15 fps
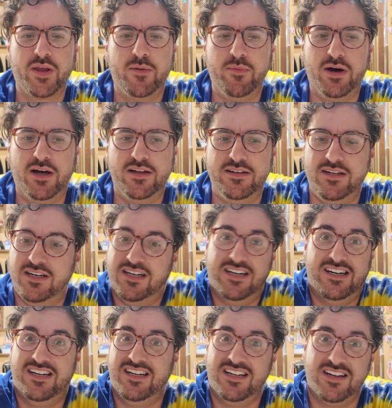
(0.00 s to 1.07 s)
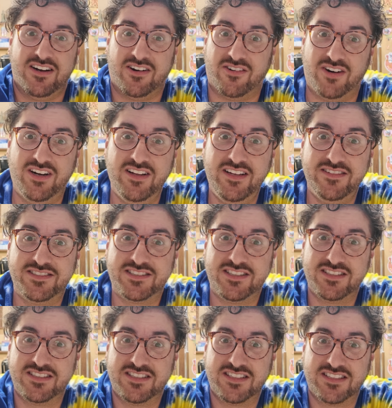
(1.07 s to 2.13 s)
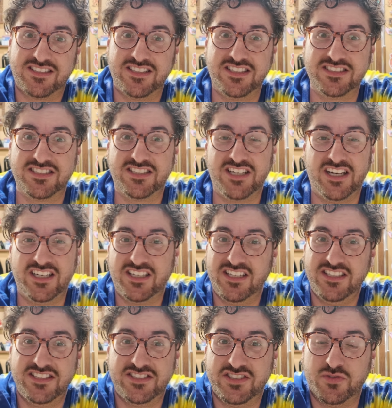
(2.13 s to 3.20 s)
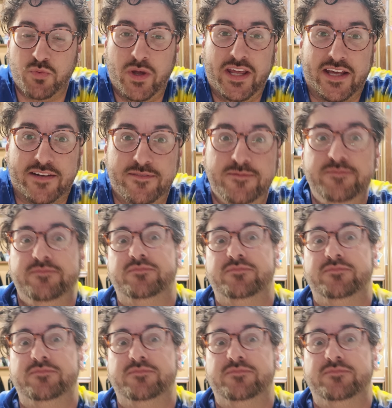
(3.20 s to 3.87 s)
but really I'm just gonna just wing it.